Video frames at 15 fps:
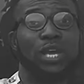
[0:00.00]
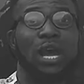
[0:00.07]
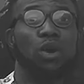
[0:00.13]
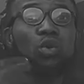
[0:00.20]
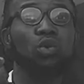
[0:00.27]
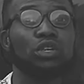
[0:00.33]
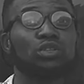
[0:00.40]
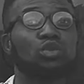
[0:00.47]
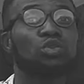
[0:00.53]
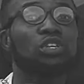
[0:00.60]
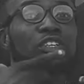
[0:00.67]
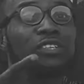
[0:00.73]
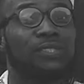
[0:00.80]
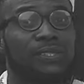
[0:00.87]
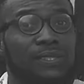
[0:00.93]
we are going
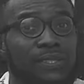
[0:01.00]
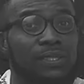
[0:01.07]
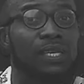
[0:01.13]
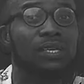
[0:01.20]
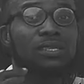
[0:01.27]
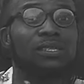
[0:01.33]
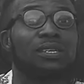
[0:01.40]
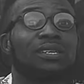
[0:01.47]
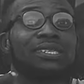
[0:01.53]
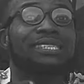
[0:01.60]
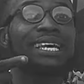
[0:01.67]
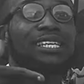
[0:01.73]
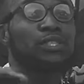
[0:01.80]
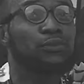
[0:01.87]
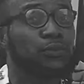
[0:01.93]
to cross it
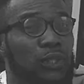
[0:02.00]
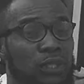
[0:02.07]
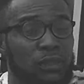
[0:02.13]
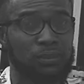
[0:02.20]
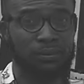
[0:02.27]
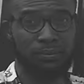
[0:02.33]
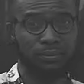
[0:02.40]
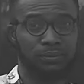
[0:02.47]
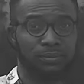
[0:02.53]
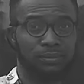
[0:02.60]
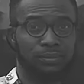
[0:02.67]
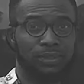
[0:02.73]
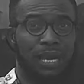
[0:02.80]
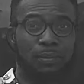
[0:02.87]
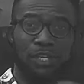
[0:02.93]
successfully.
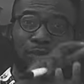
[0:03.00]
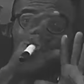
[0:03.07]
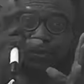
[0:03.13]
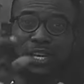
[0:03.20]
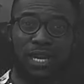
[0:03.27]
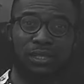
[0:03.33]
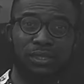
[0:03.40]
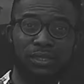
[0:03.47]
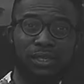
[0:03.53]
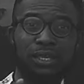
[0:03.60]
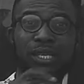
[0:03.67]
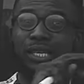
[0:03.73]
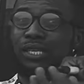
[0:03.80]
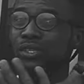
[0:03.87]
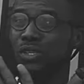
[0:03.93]
I believe that
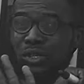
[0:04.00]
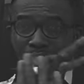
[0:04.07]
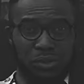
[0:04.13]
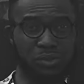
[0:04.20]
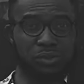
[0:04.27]
is